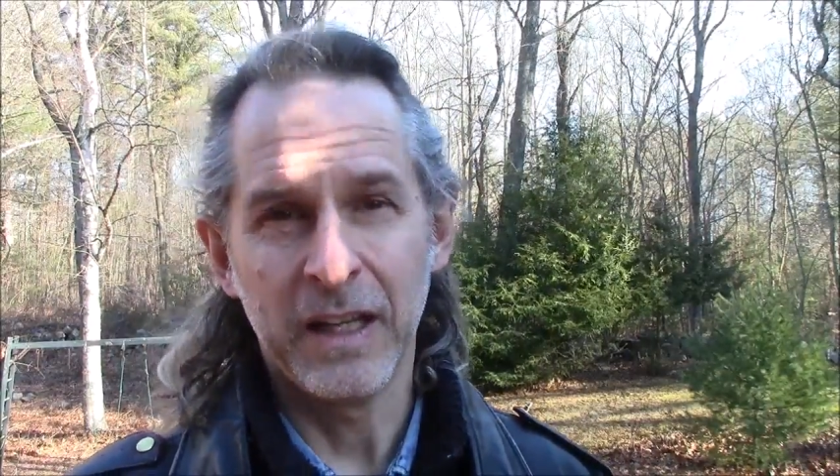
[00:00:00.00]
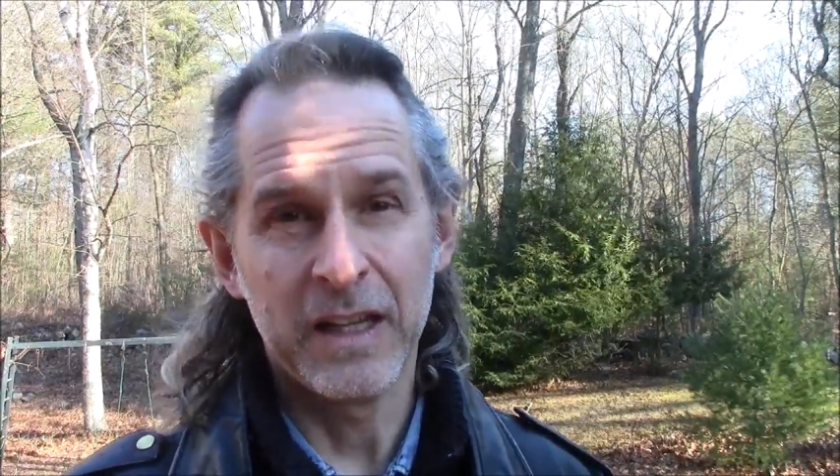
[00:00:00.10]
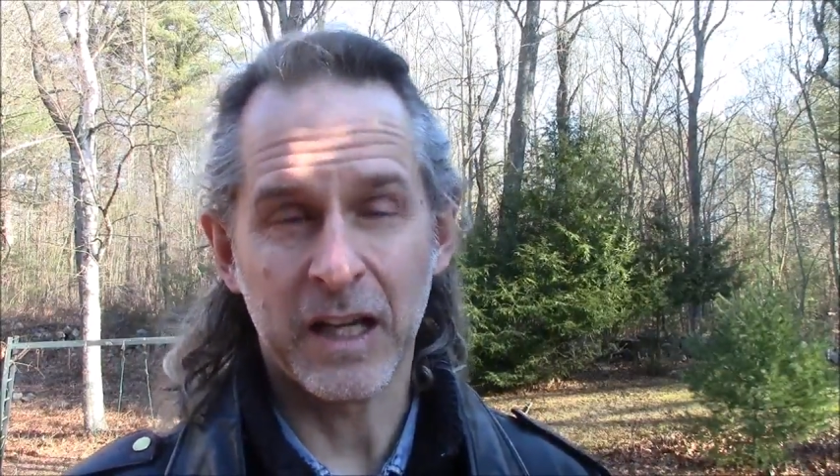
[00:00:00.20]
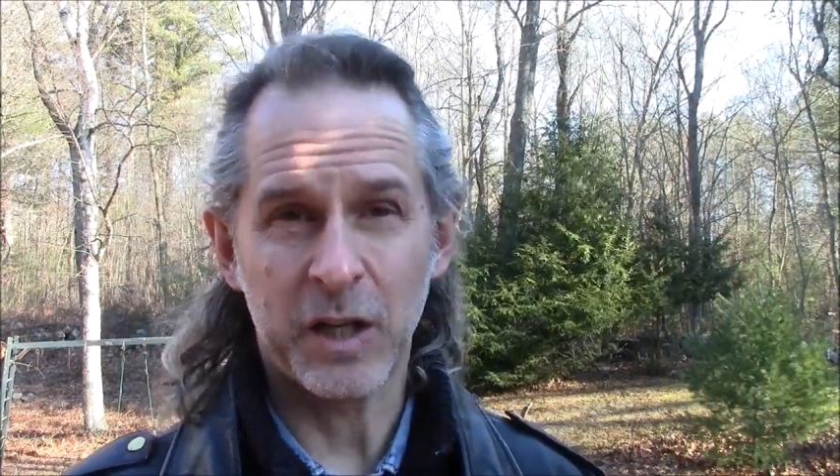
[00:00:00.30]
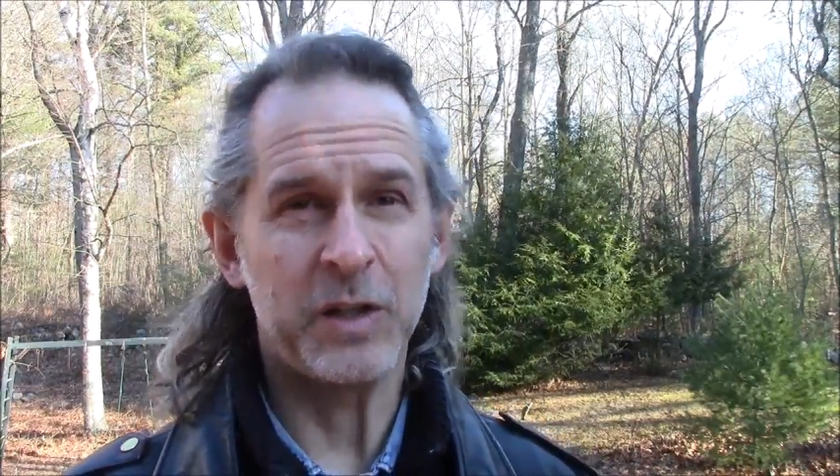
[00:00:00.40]

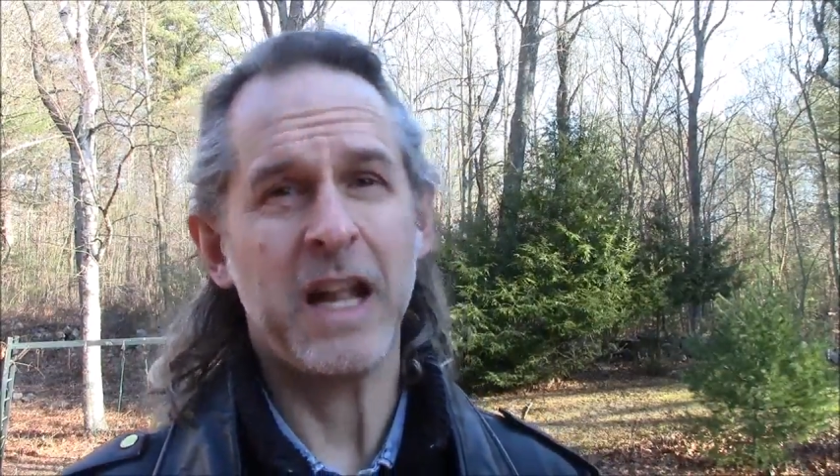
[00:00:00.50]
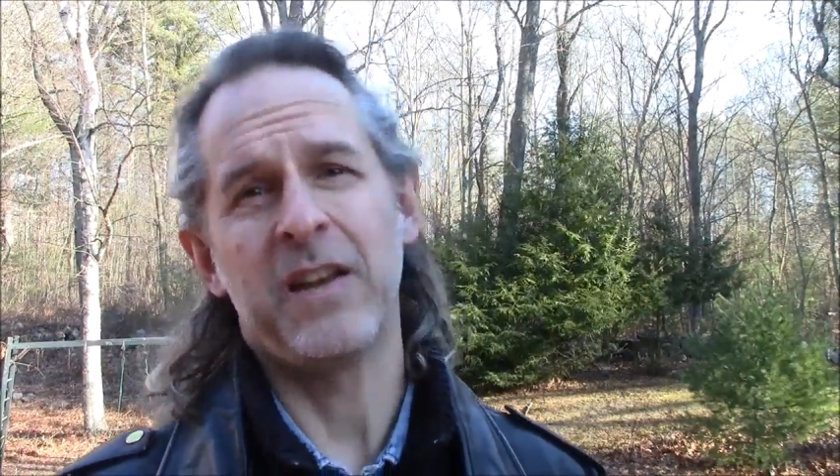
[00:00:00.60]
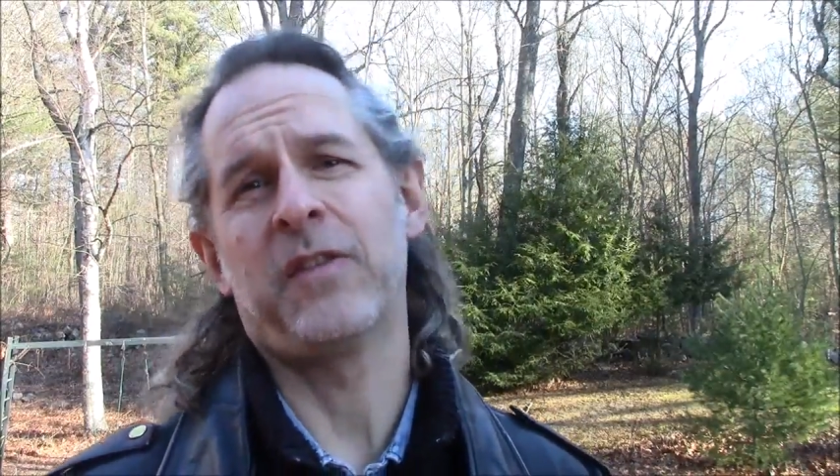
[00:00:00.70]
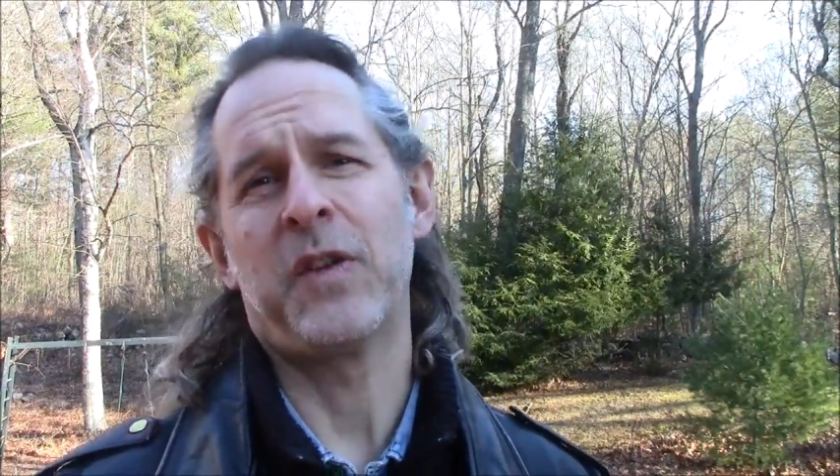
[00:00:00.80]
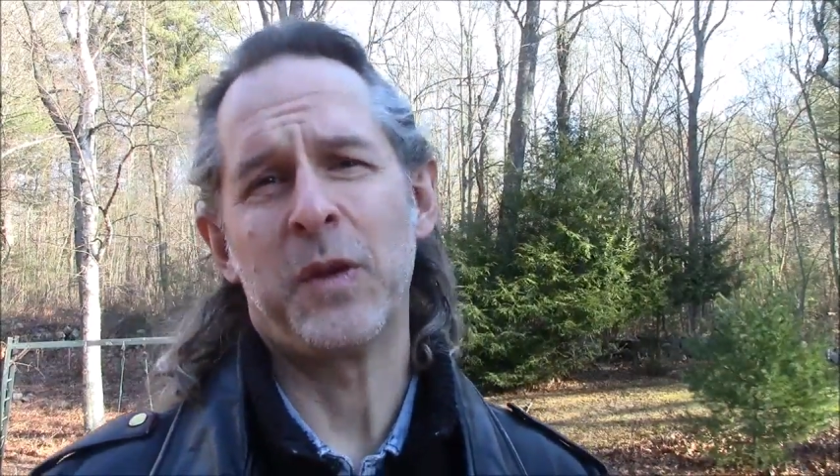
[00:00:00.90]
that
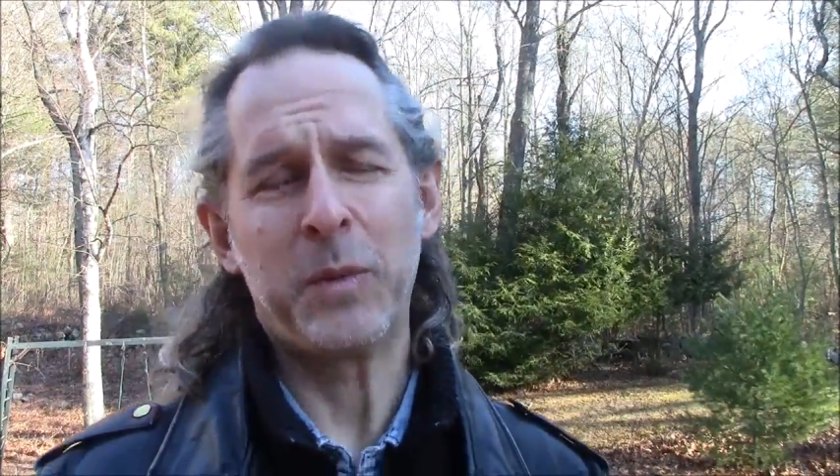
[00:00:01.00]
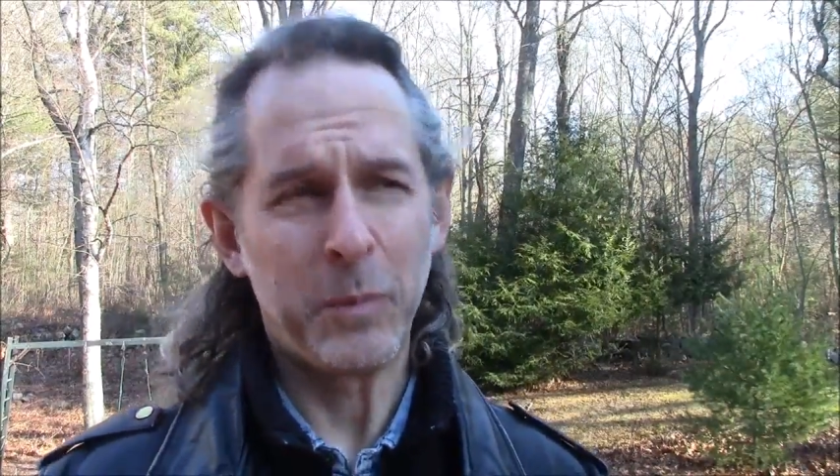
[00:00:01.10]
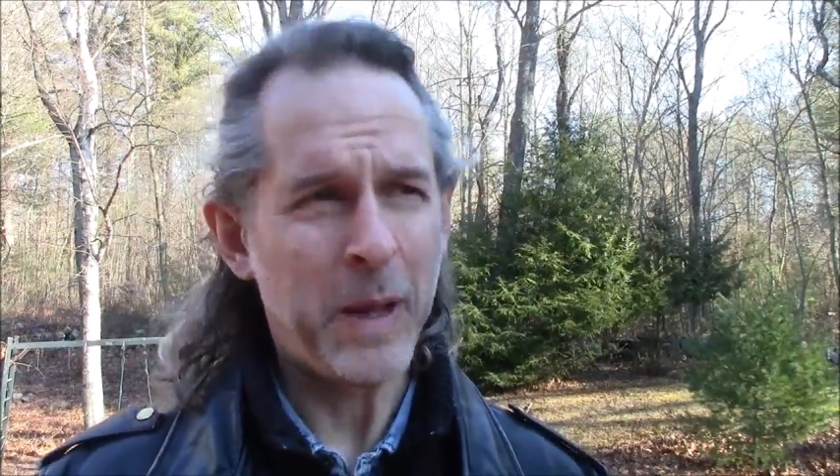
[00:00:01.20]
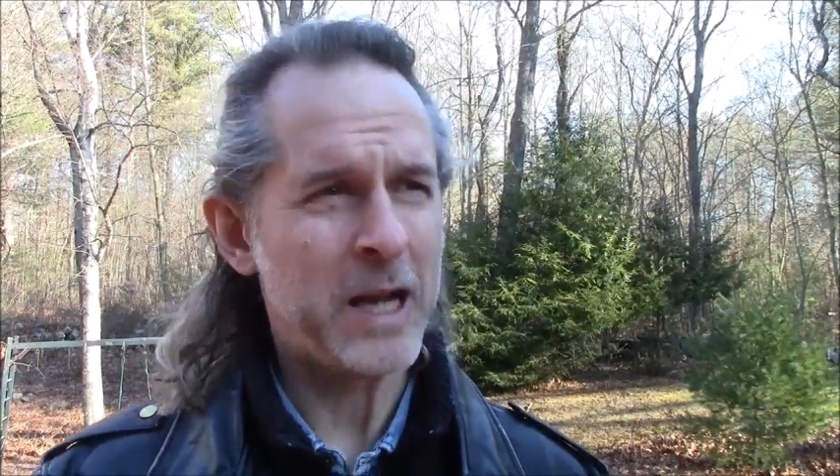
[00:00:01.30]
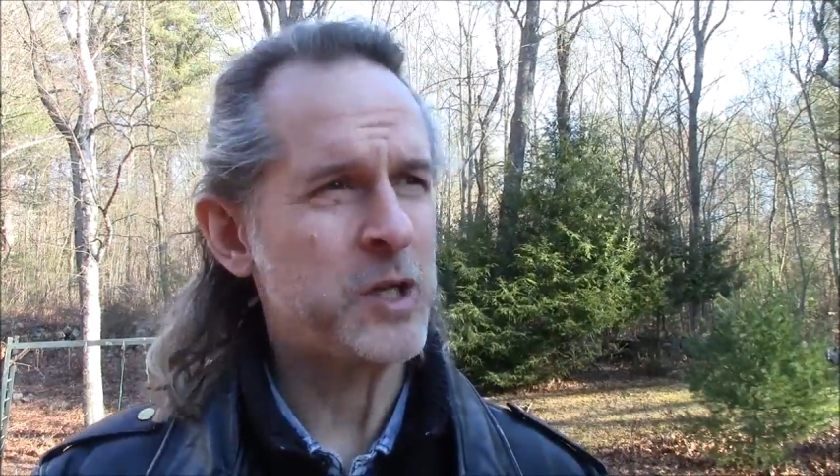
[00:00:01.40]
create for the
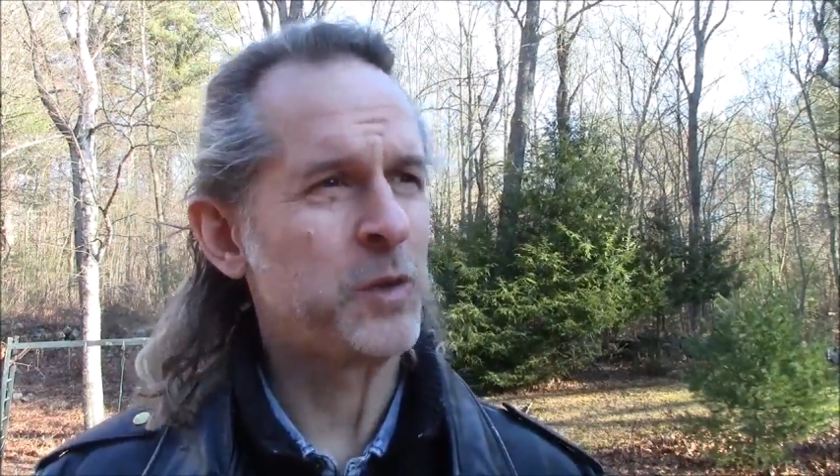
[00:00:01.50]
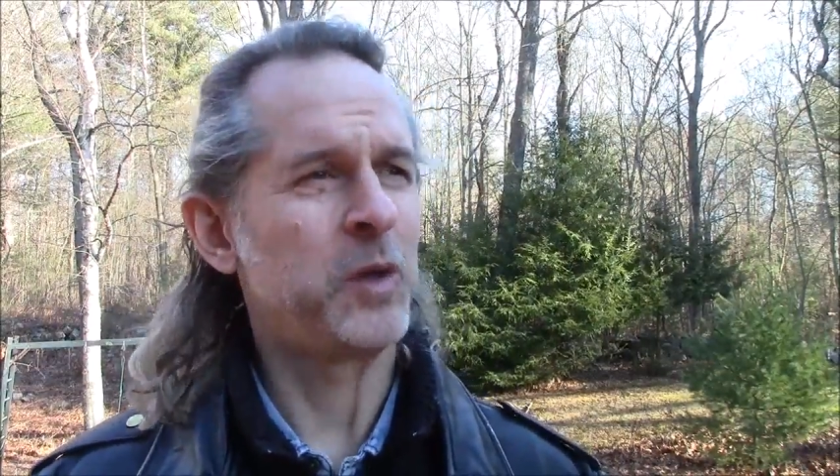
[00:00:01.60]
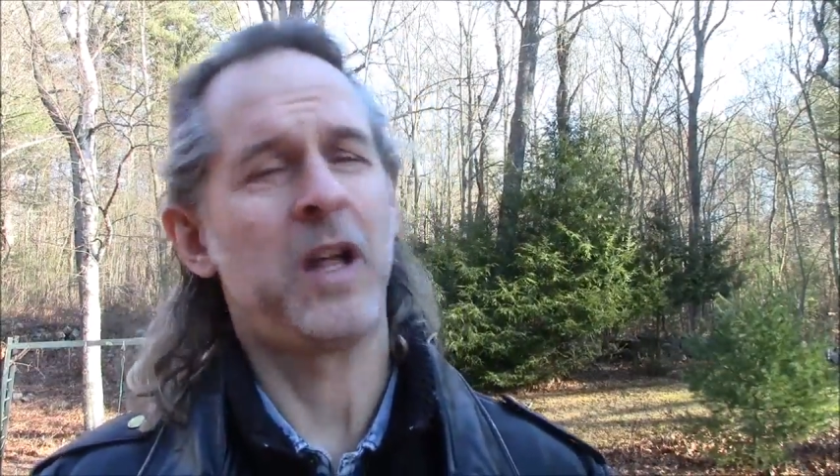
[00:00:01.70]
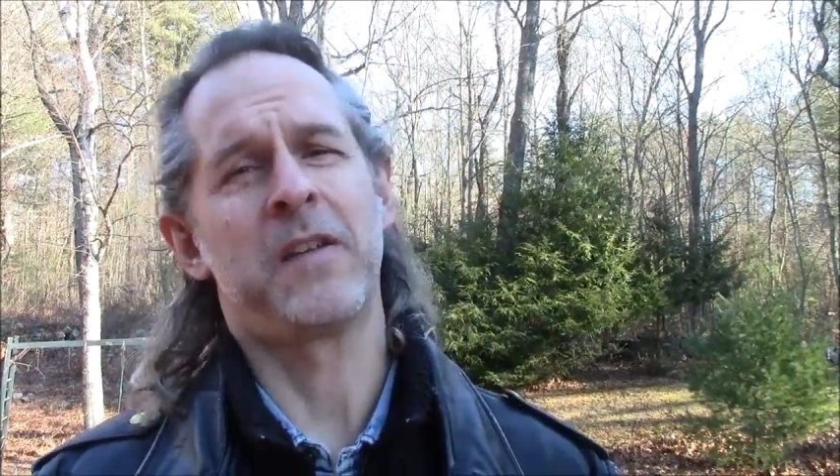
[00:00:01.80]
perpetual